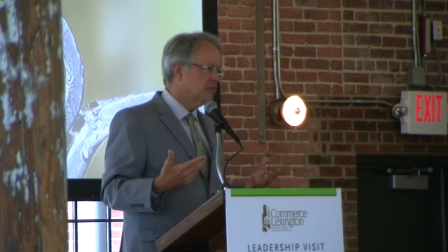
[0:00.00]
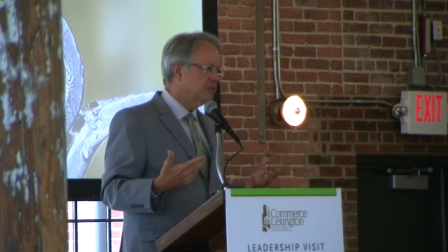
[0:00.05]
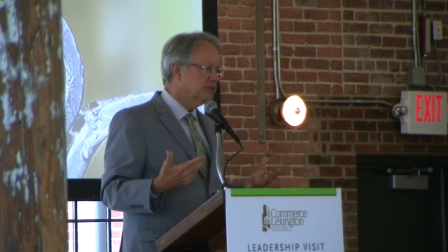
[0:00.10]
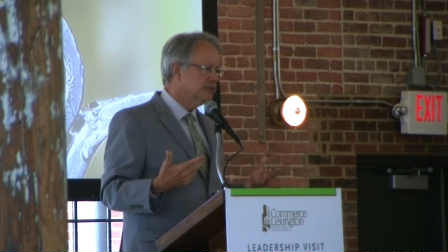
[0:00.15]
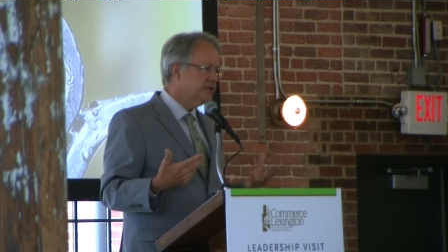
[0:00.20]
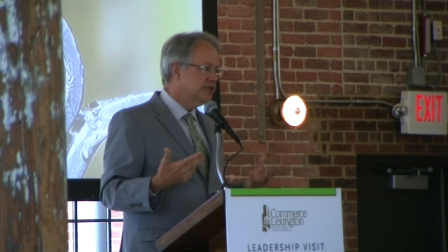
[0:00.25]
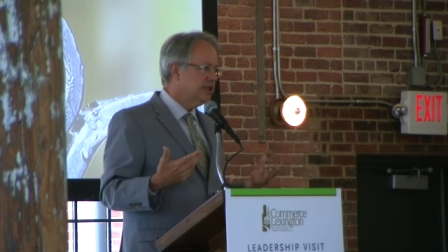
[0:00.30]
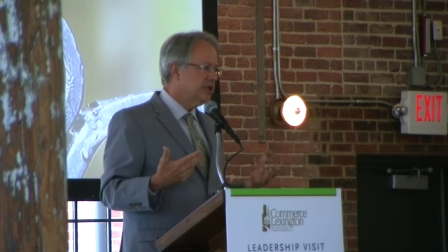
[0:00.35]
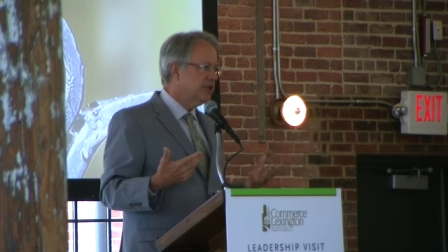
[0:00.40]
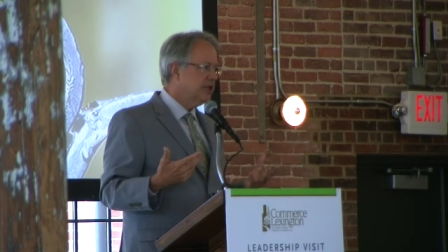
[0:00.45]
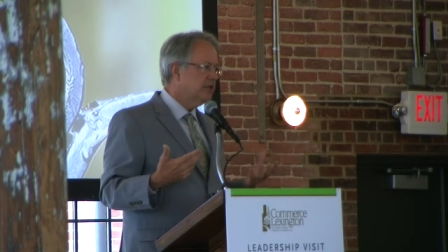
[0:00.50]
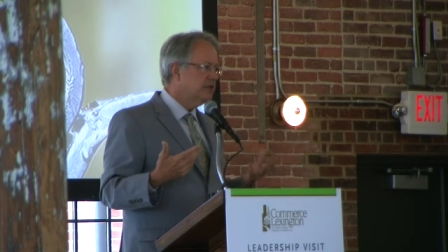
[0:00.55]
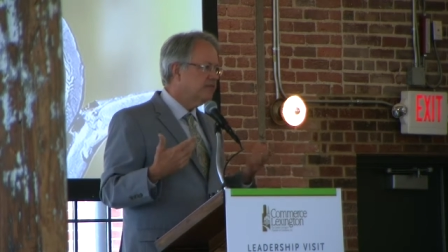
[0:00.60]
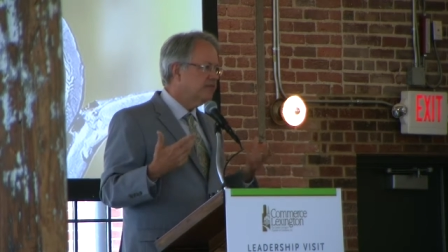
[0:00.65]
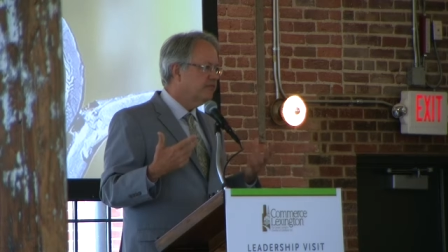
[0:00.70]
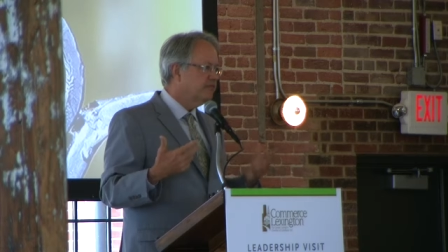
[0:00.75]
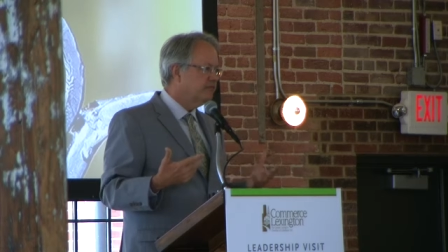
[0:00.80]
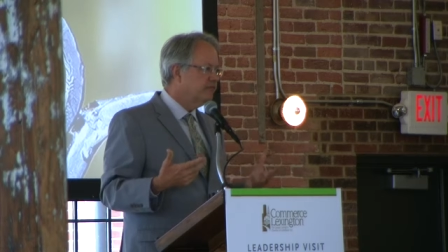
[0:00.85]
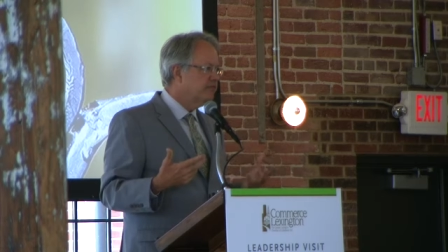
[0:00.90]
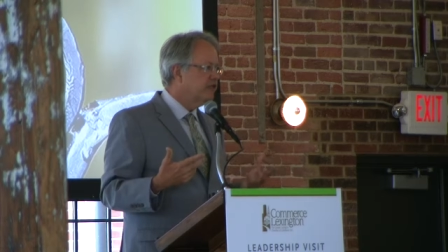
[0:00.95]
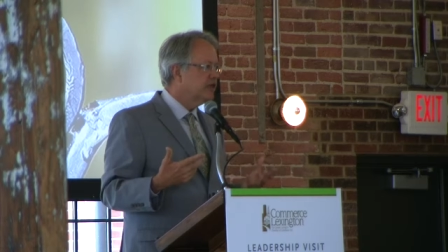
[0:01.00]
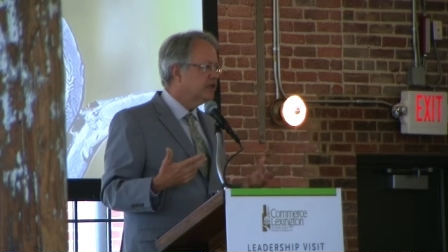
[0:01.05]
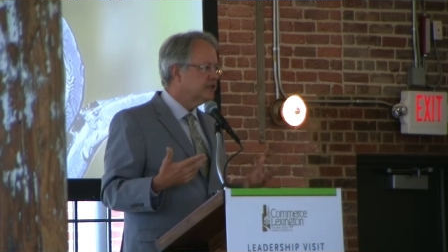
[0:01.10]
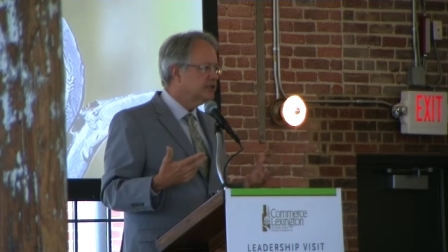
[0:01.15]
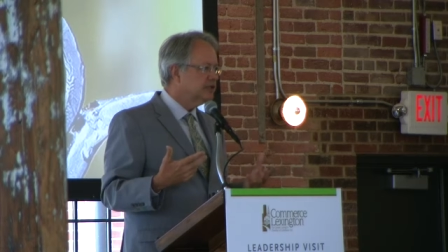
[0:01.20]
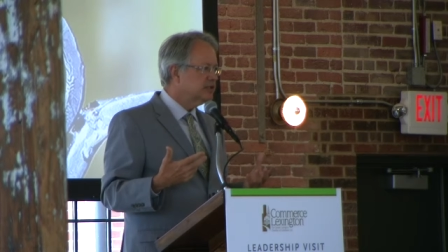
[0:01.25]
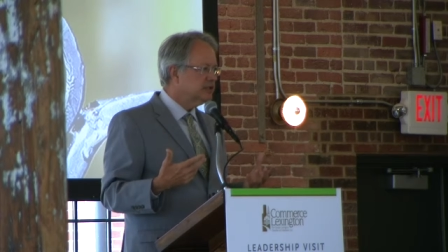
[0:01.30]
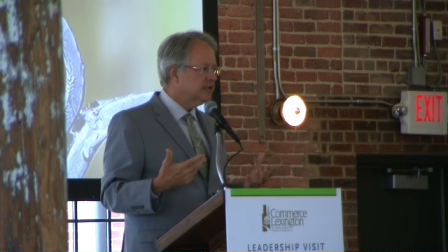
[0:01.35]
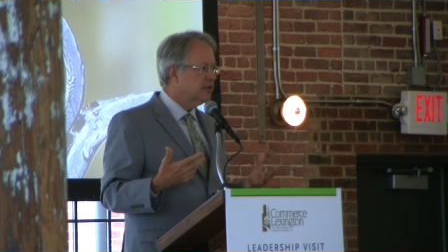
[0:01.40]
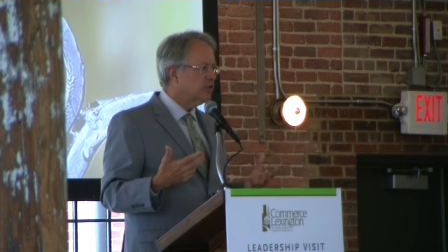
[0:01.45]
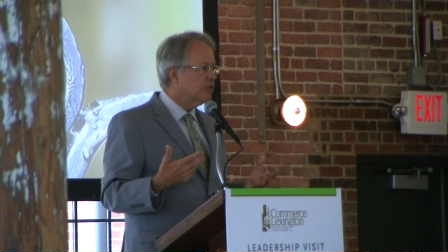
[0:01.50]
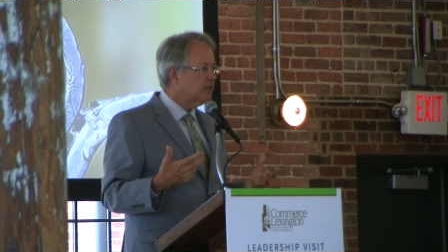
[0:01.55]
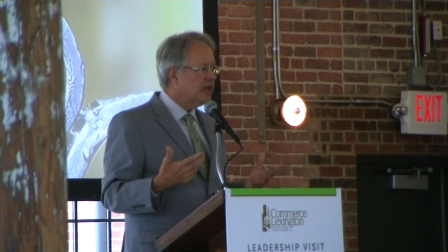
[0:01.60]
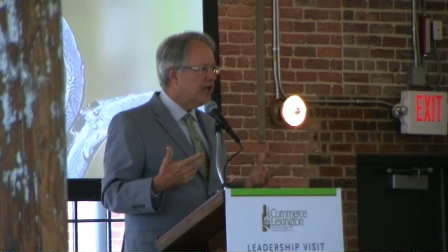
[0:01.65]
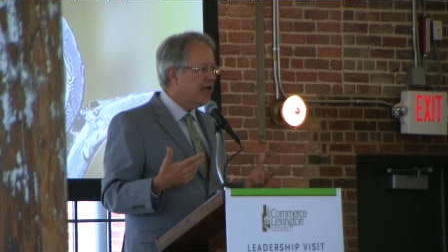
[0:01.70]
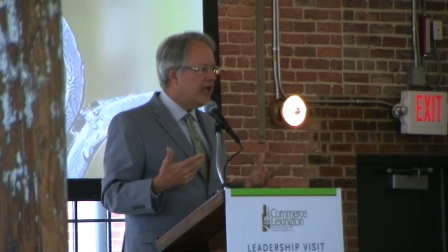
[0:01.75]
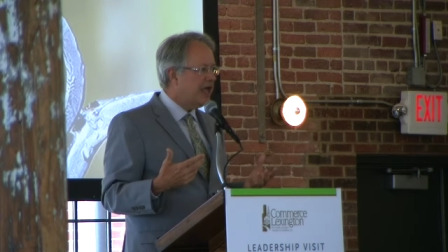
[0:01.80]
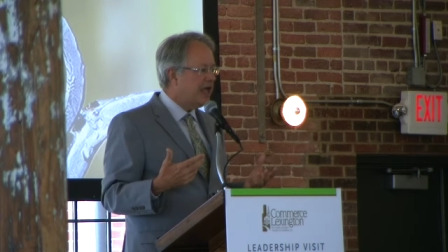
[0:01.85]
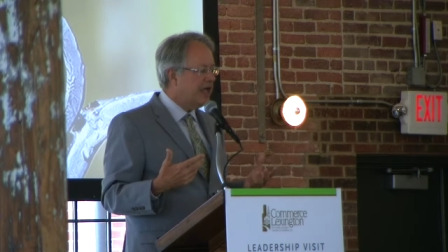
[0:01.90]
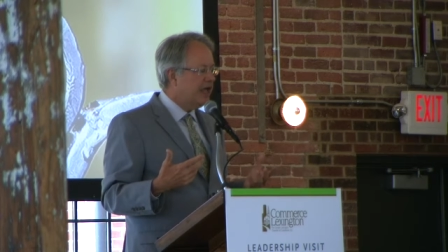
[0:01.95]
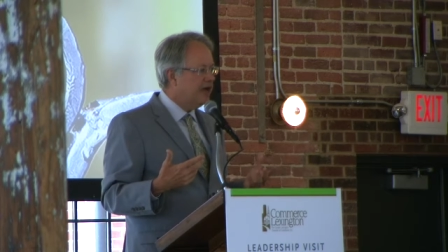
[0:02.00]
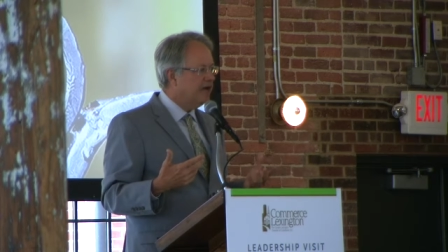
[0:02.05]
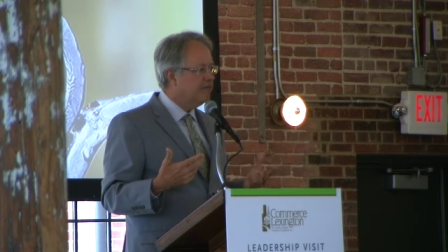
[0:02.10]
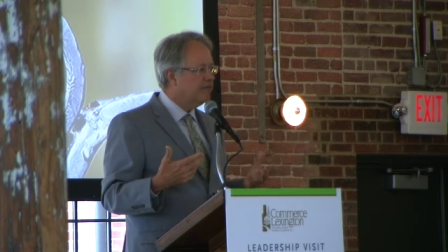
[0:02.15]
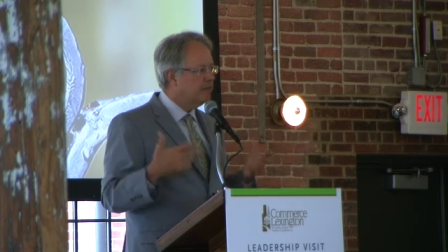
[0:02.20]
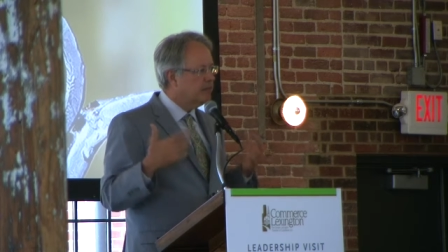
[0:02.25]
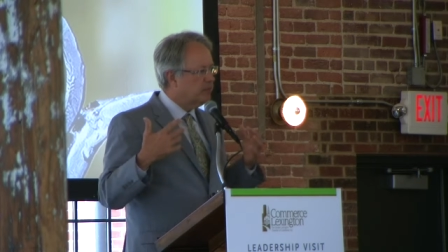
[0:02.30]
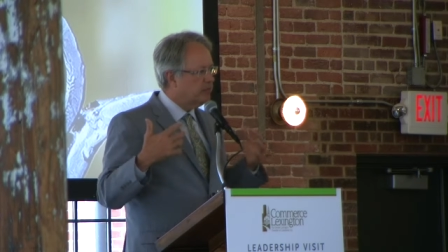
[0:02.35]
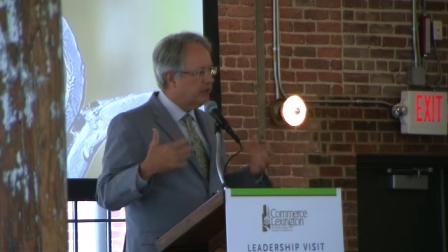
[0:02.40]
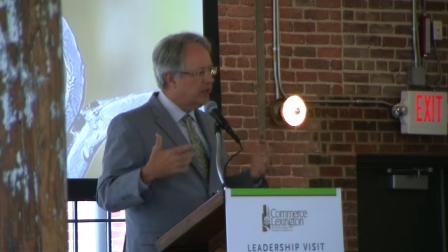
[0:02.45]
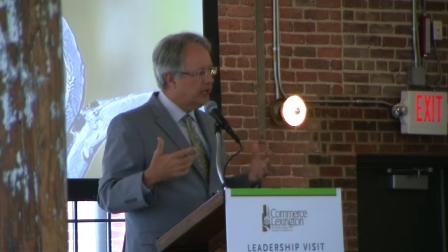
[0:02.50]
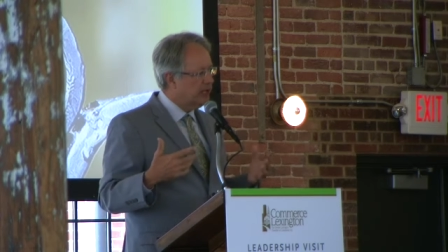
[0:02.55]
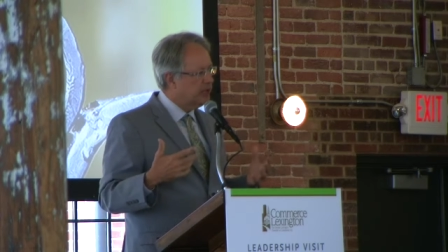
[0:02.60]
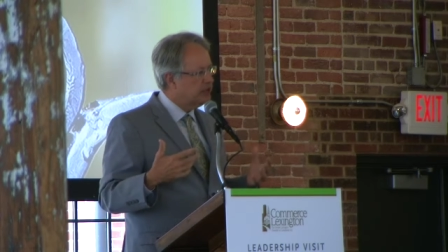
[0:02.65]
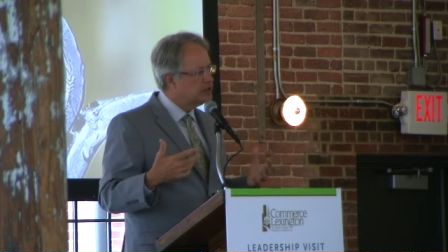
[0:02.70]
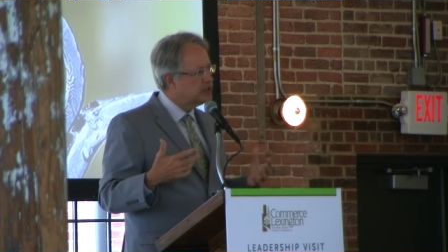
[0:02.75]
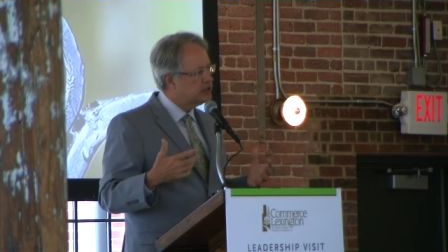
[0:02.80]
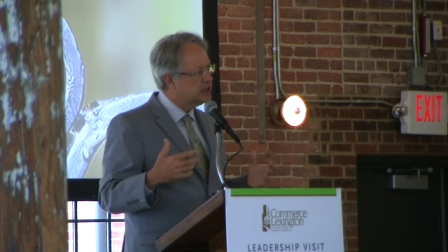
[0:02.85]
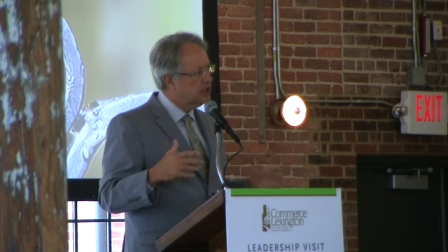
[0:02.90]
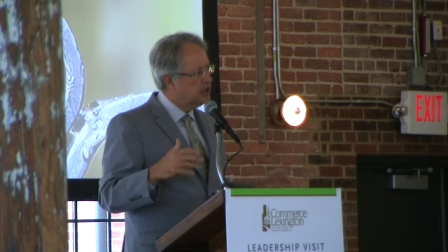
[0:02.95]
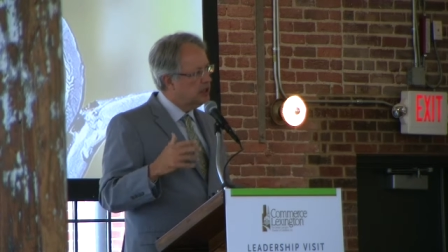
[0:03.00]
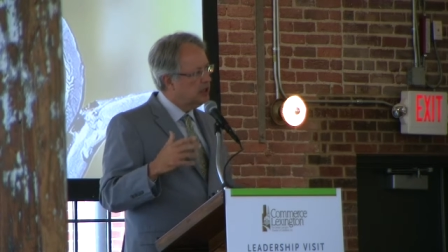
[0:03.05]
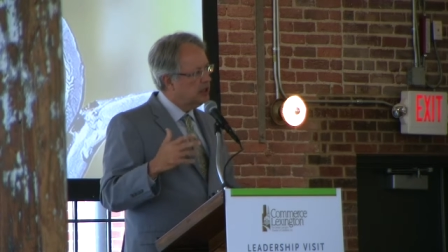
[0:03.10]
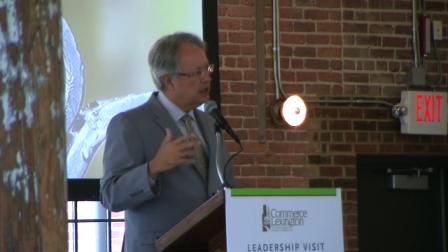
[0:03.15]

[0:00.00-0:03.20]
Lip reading: city functions that we have in place